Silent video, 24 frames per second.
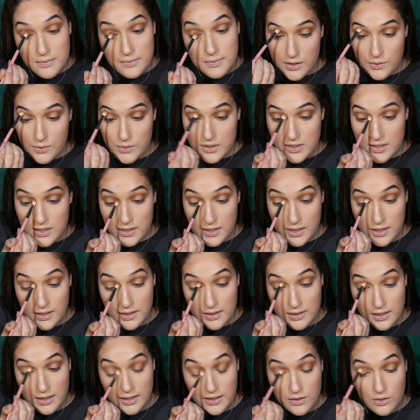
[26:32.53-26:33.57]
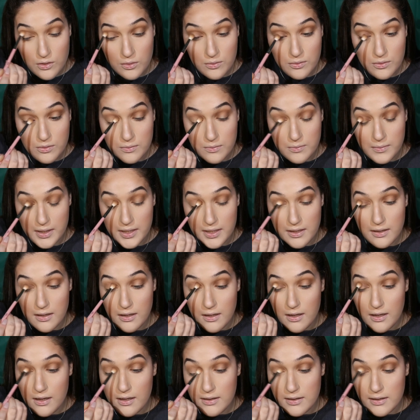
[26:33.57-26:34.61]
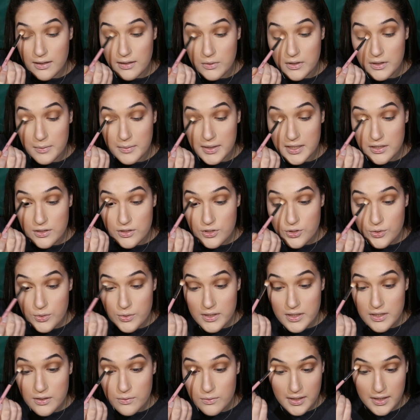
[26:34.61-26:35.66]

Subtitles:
He was thinking like, oh my god, what am I doing?